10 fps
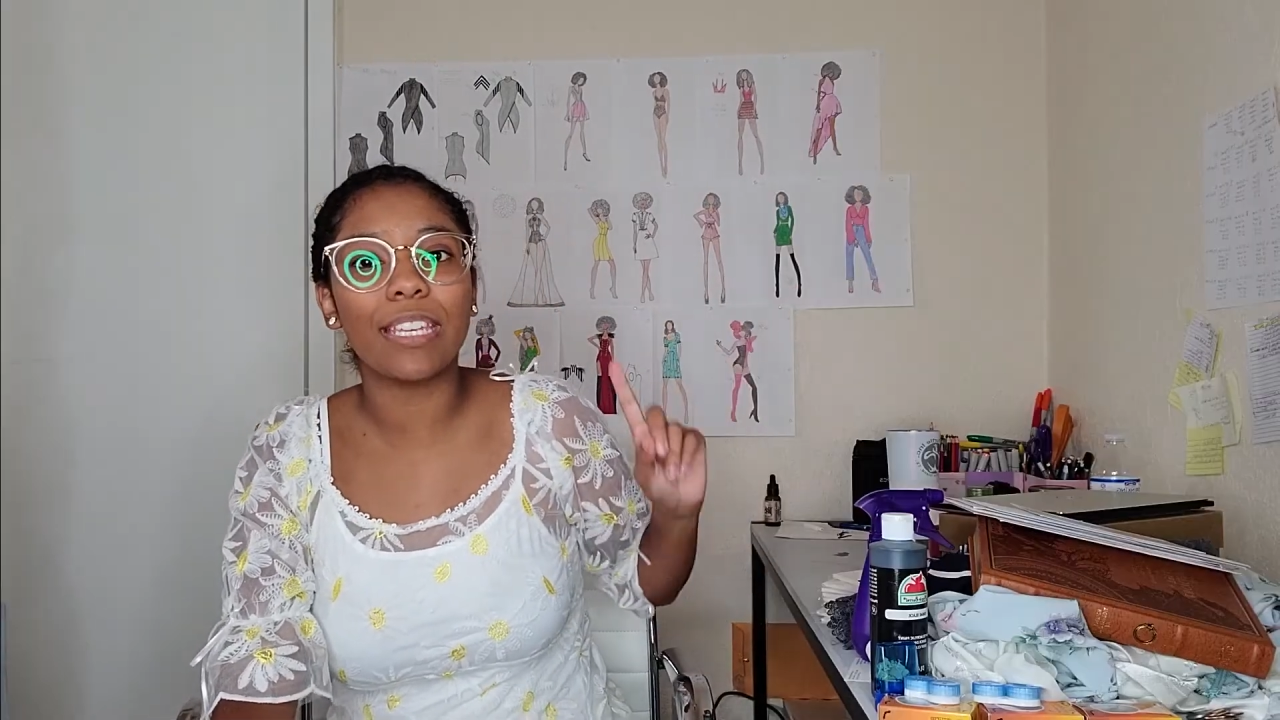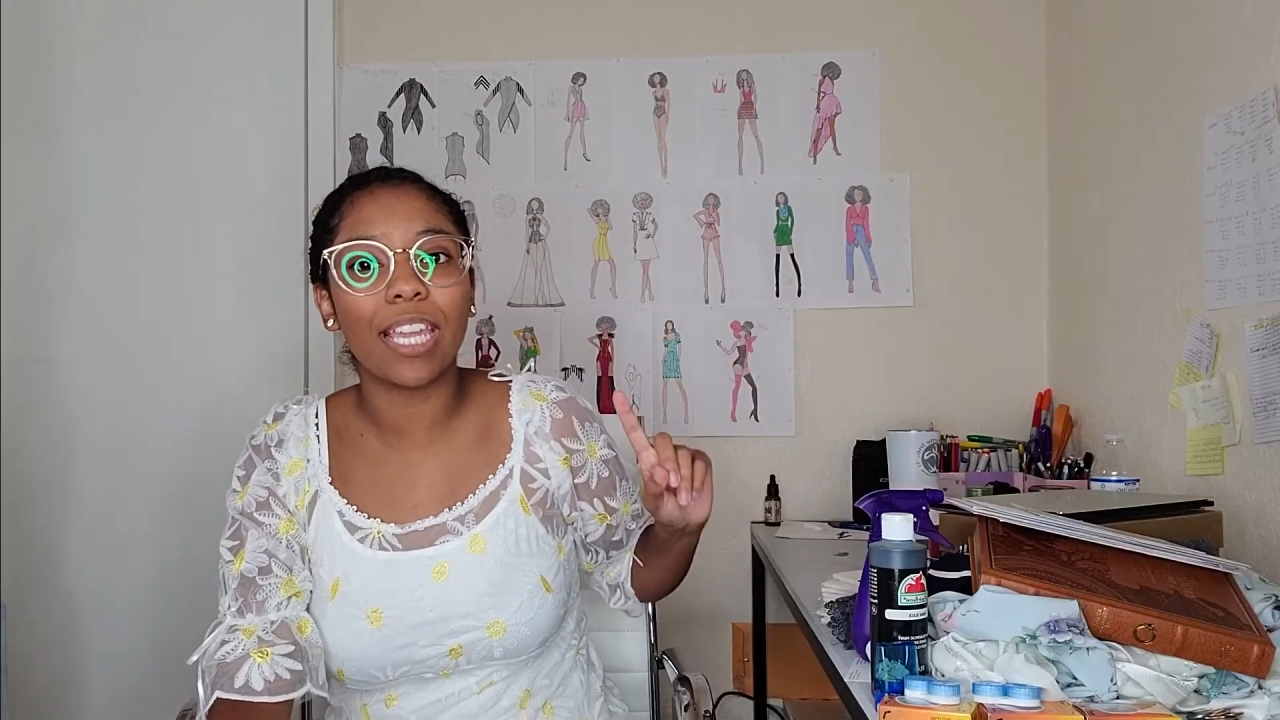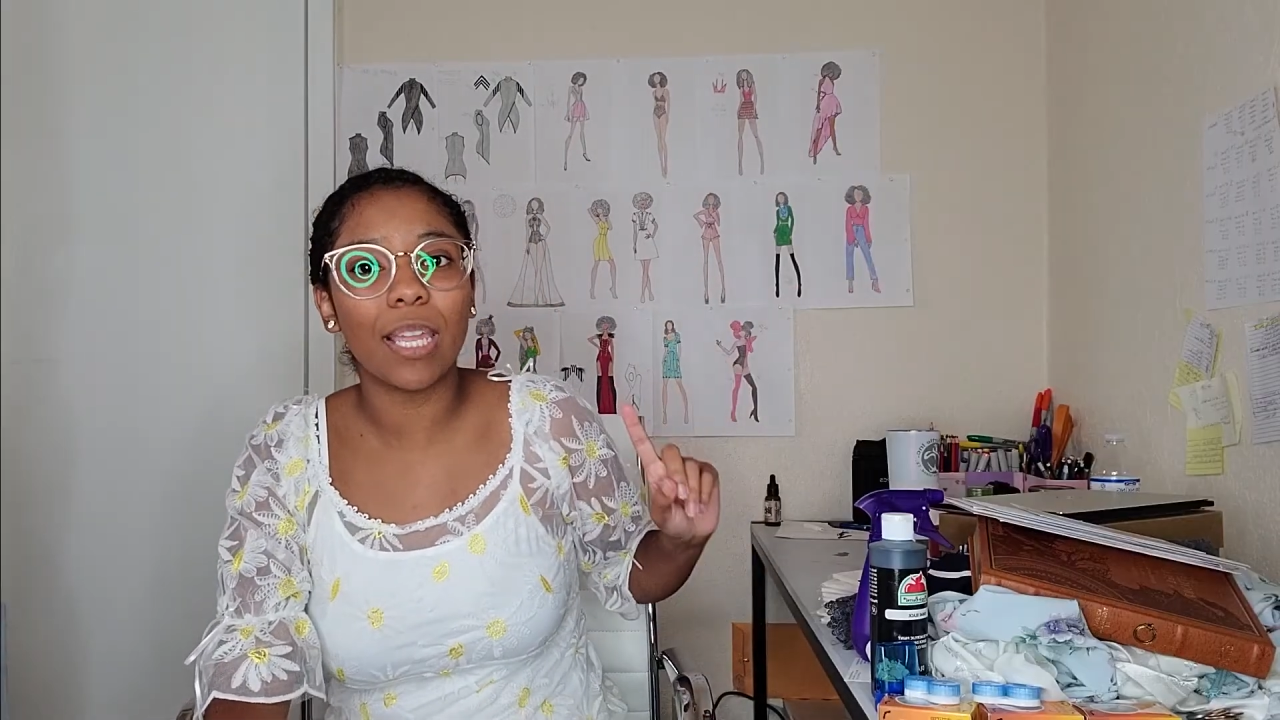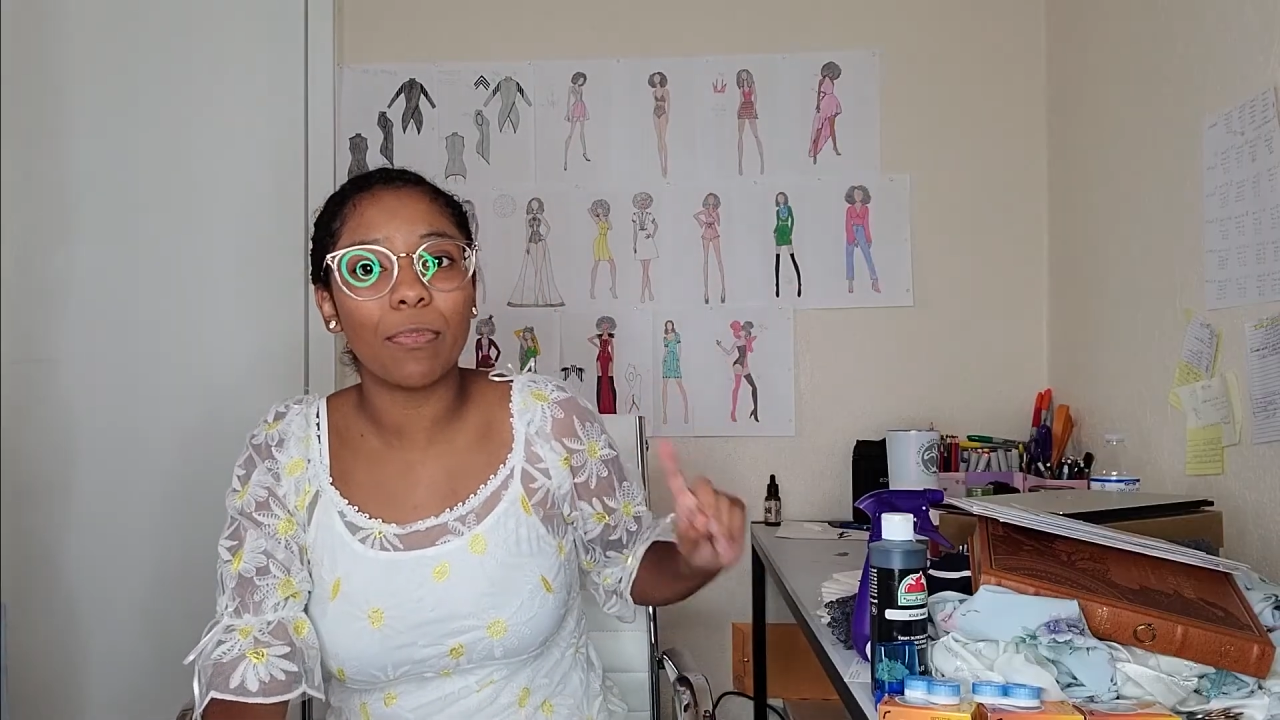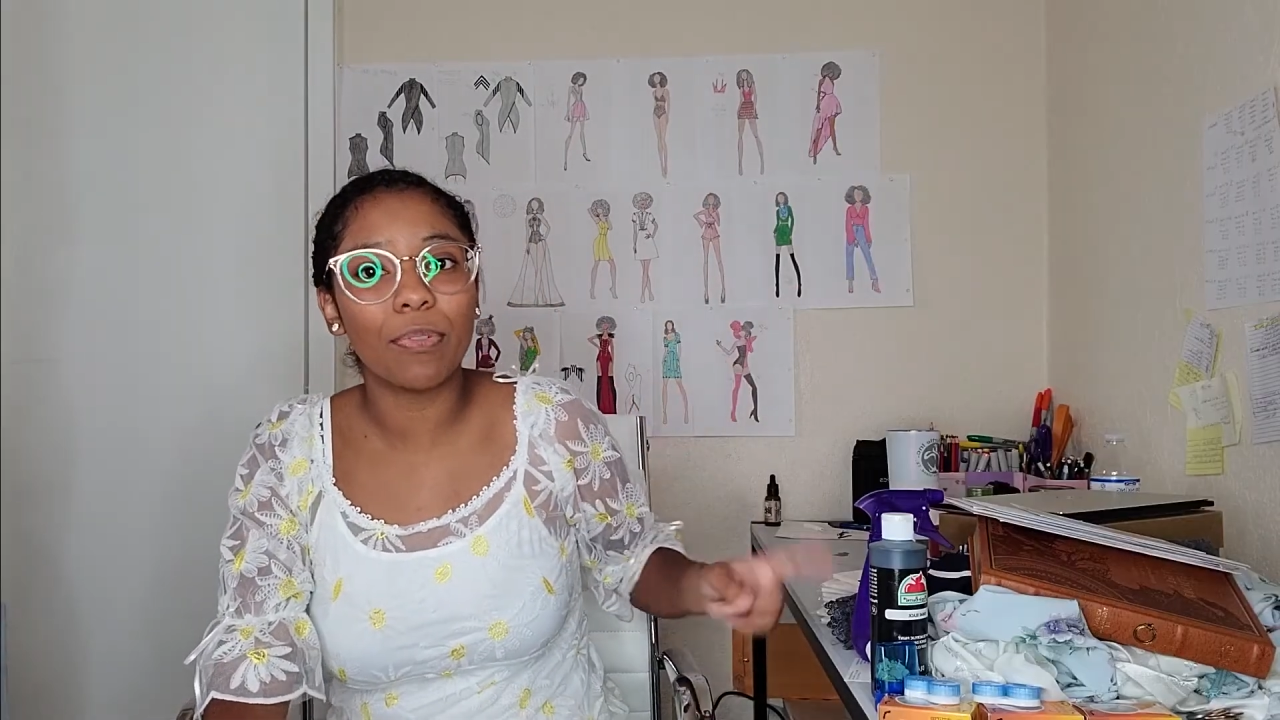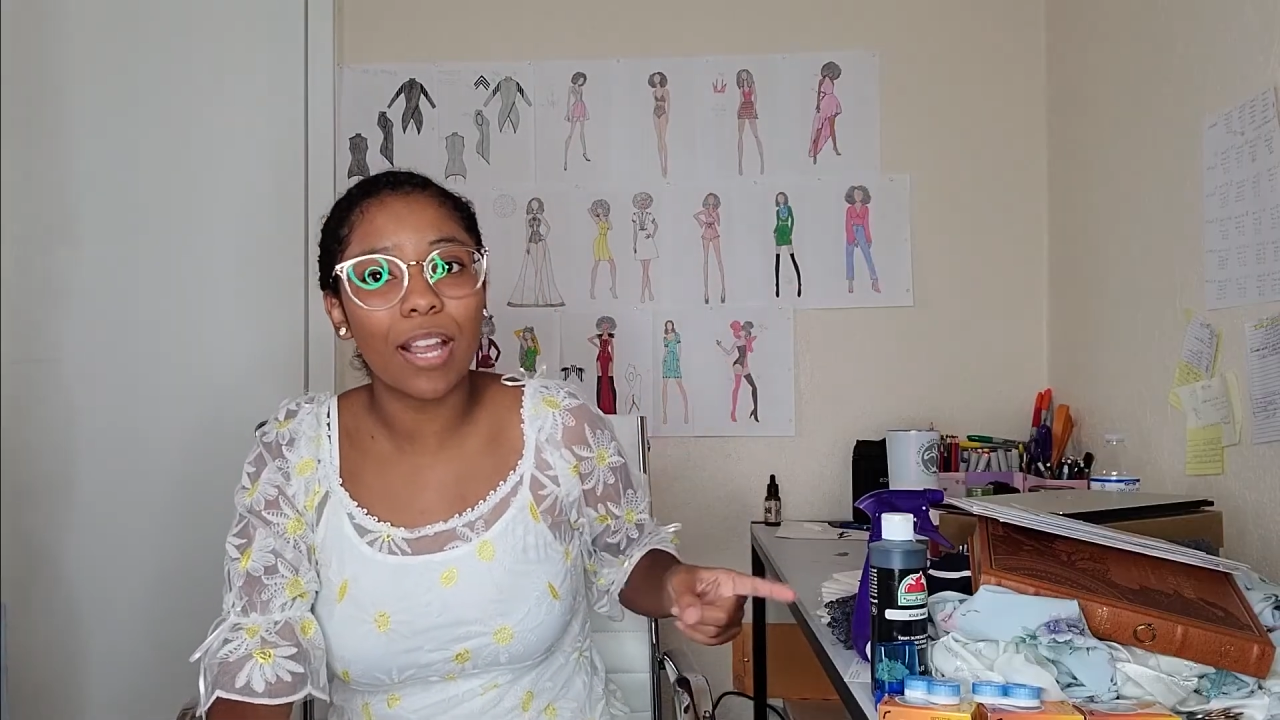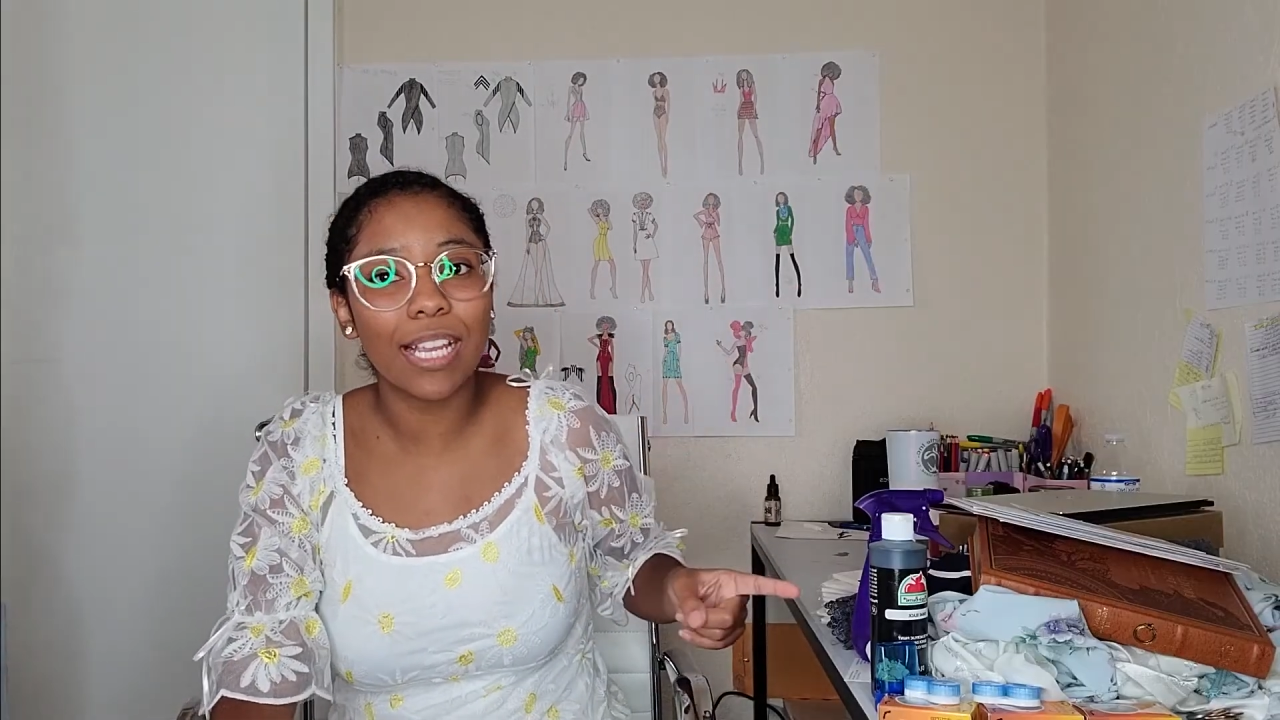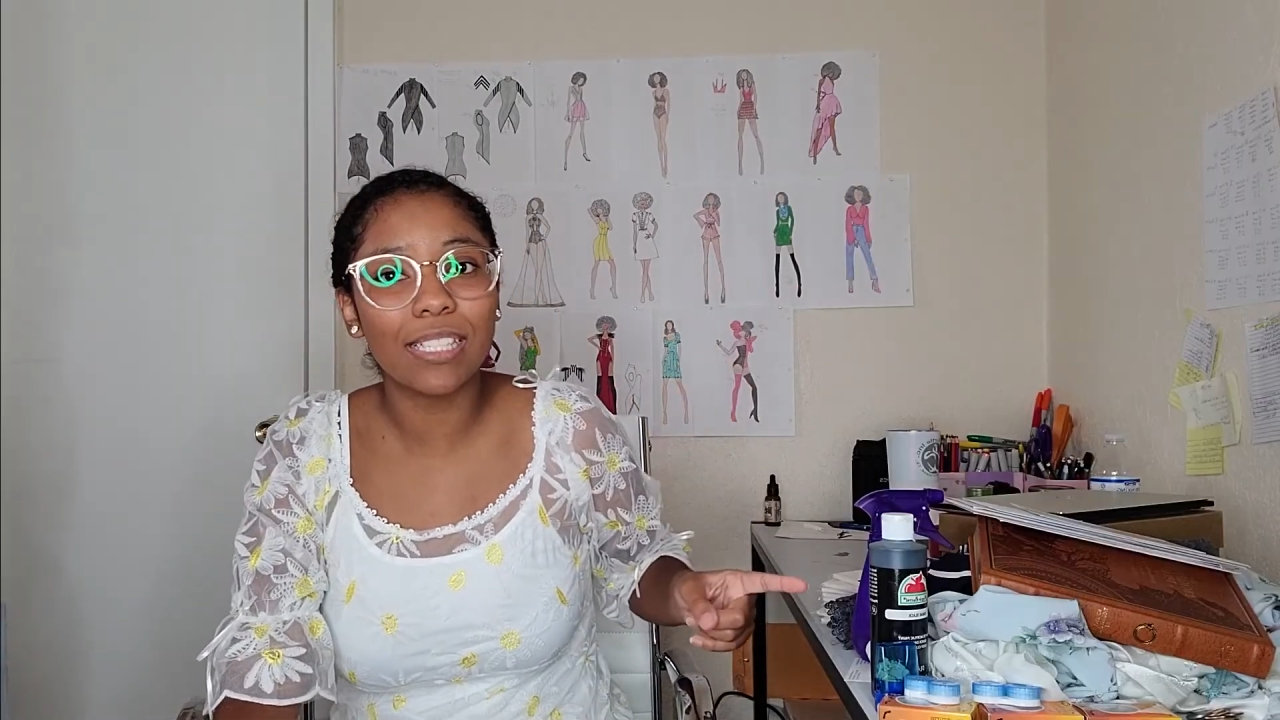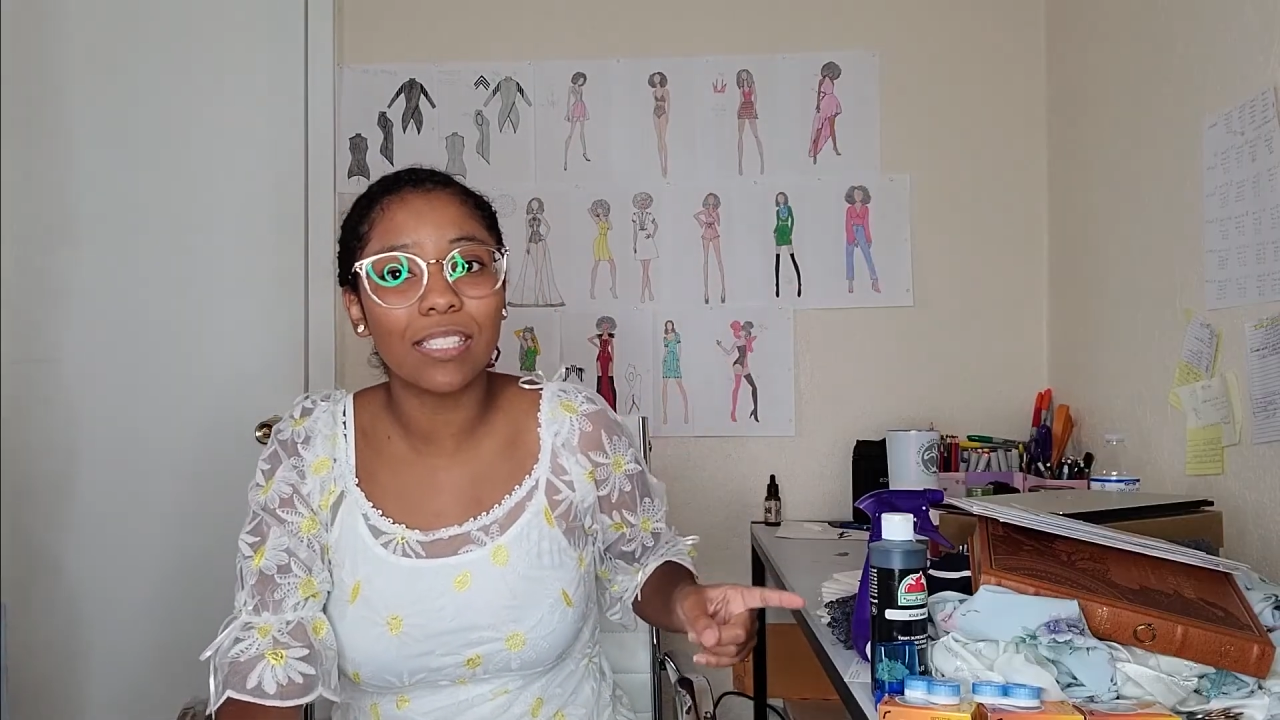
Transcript: a price